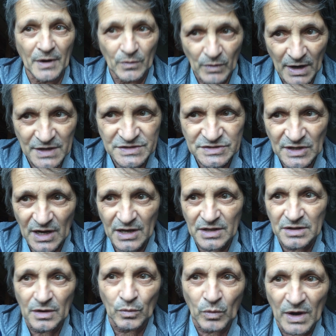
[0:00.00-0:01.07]
my right
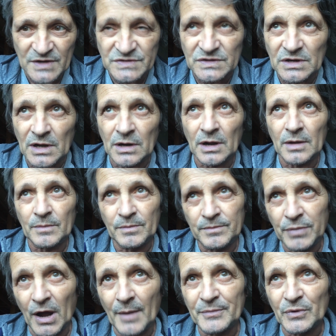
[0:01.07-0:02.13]
side, there wasn't, and I
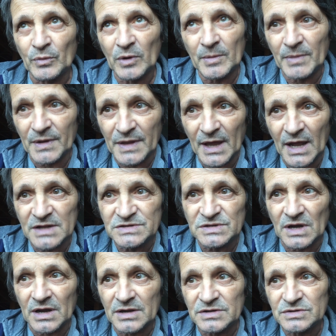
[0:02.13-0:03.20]
popped a rib on that
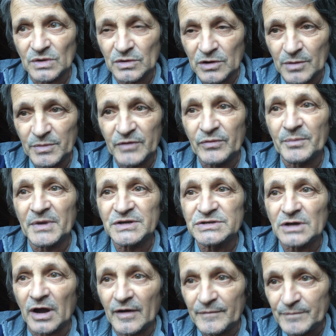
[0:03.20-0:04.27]
side. So it could be from my
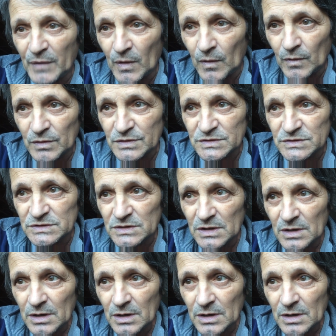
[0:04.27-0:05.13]
soft bones.